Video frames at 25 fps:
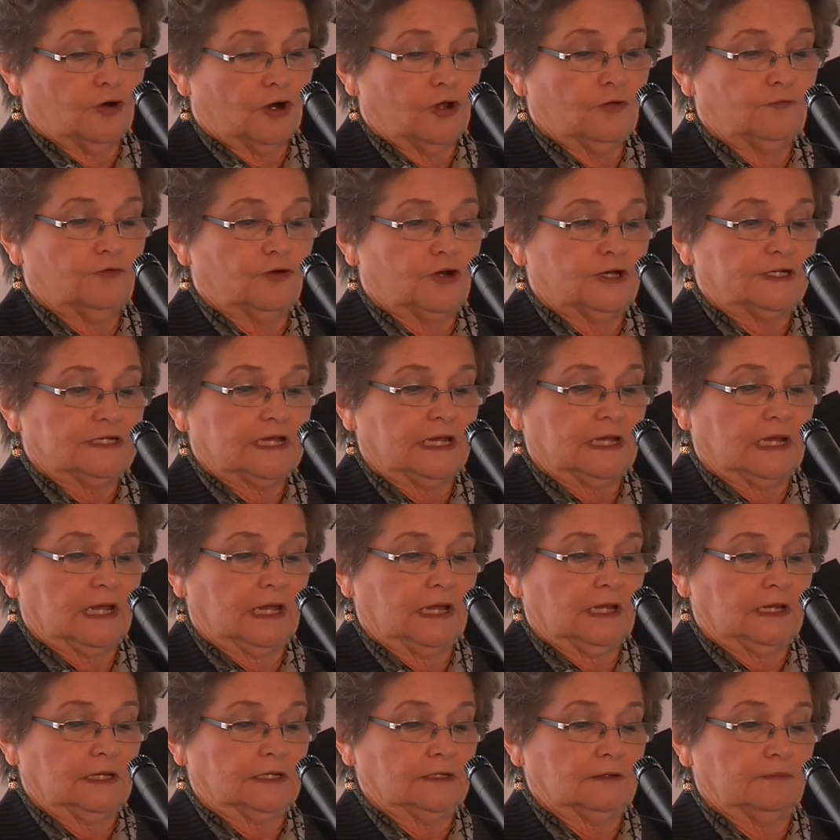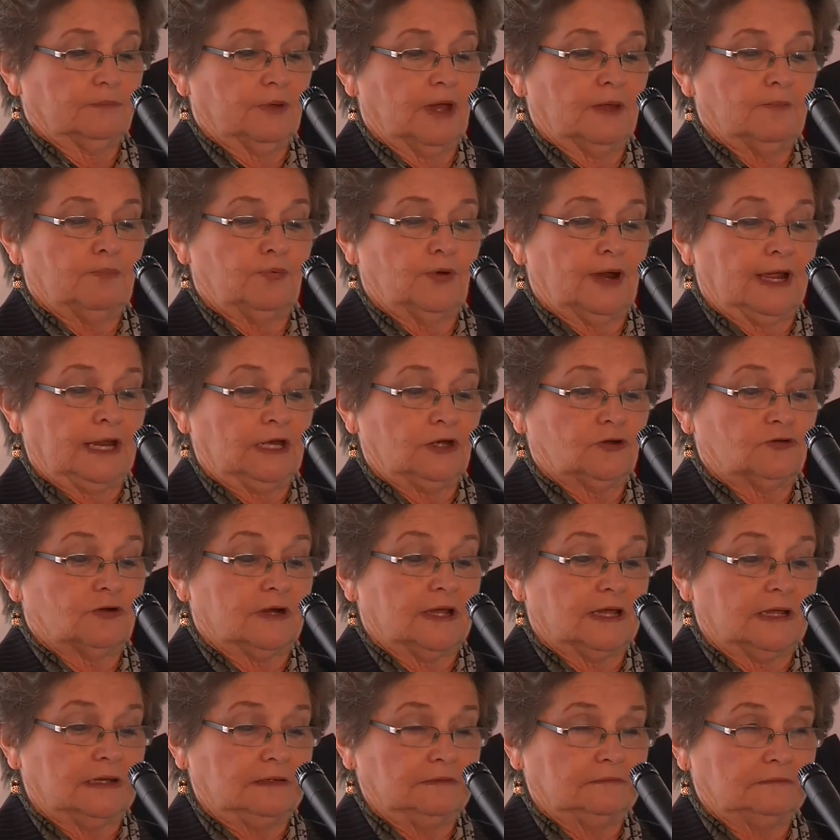for over a decade by brain
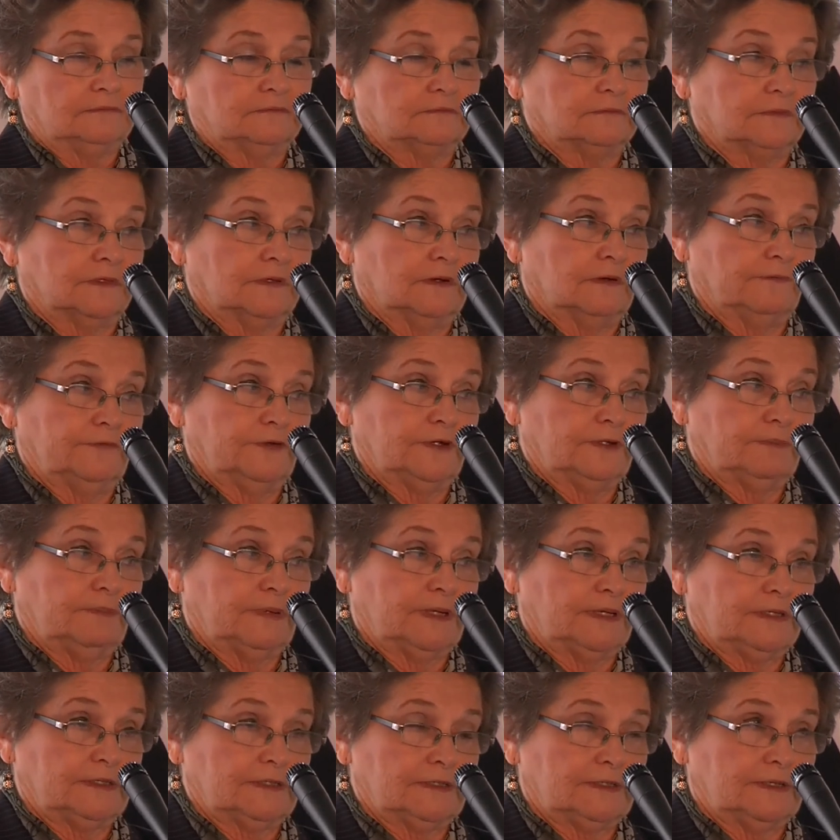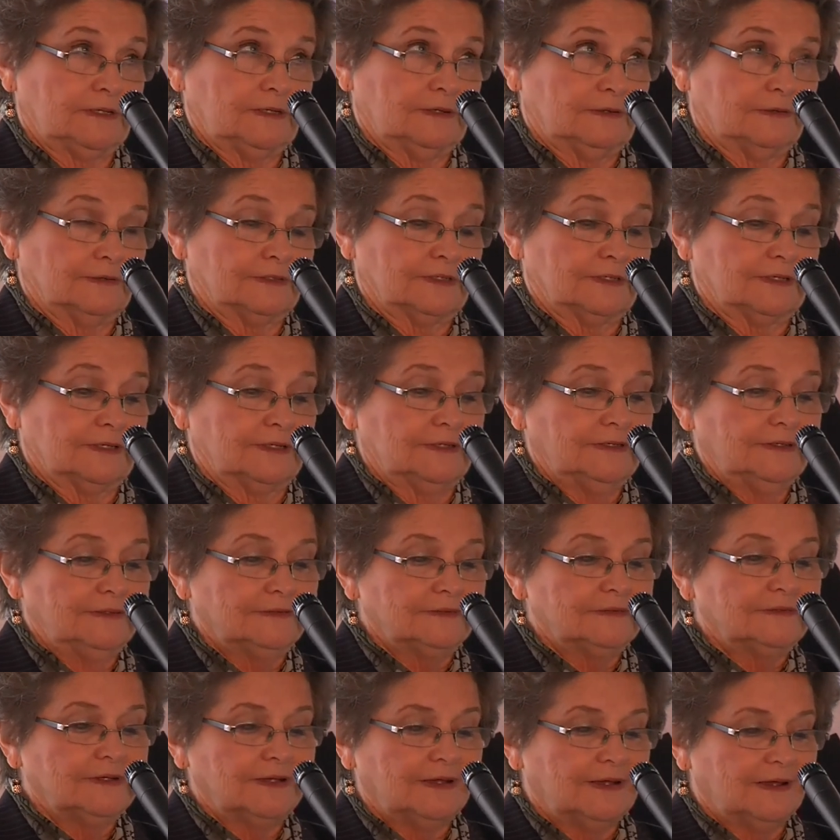drain, often to places like Ozone,
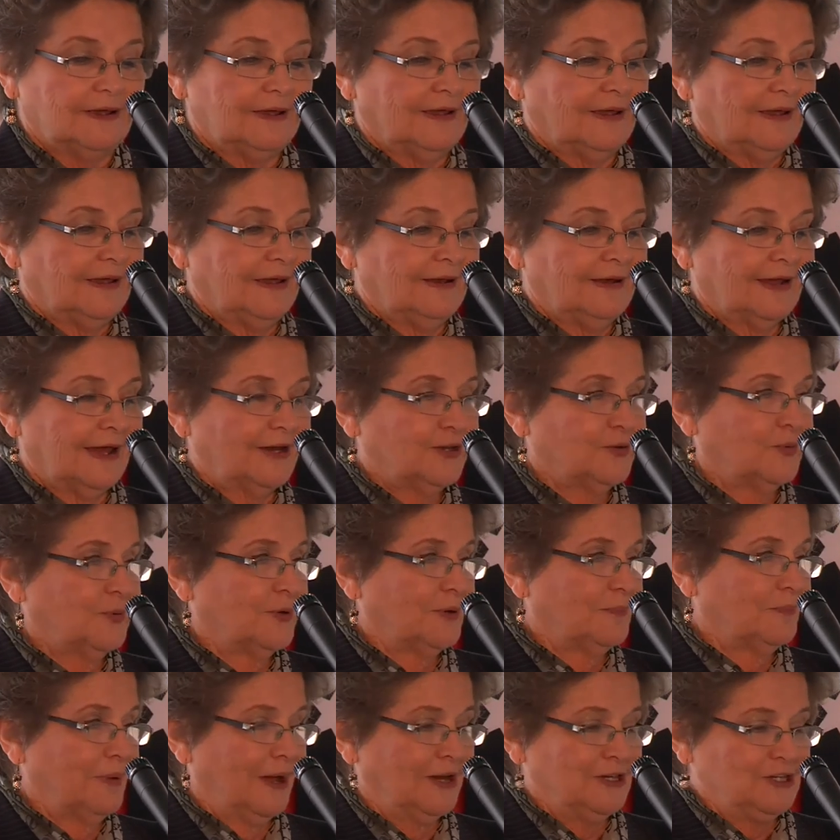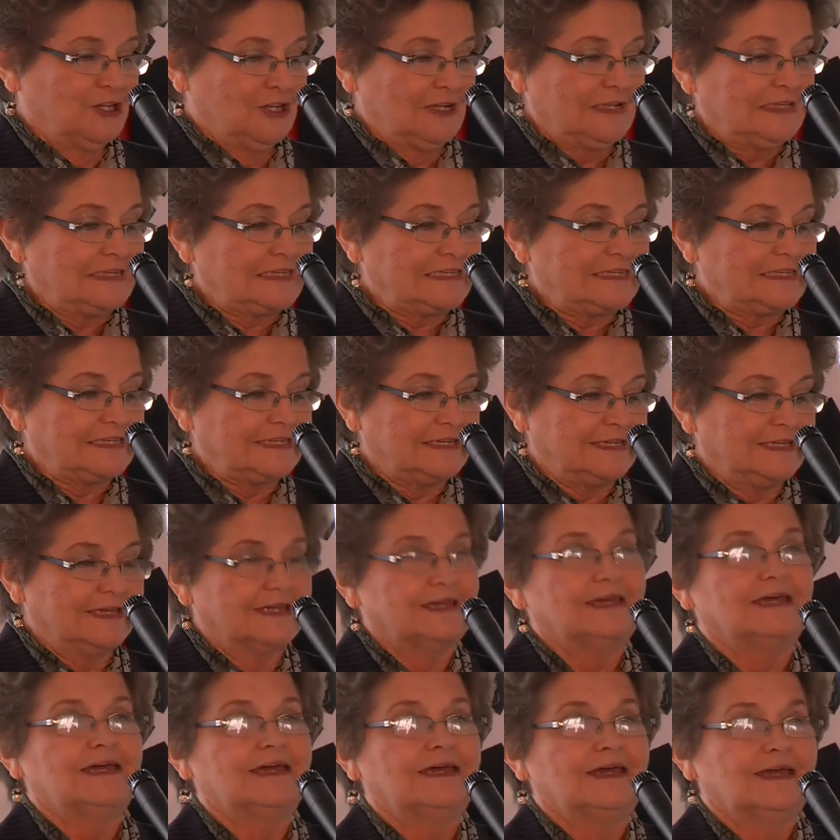inadequate budgets,
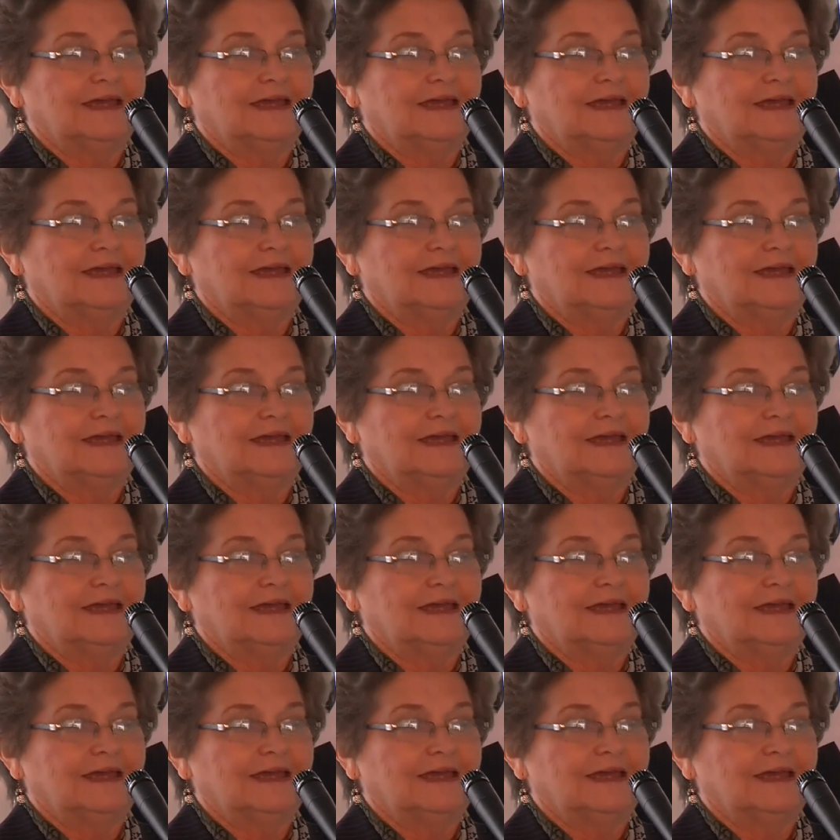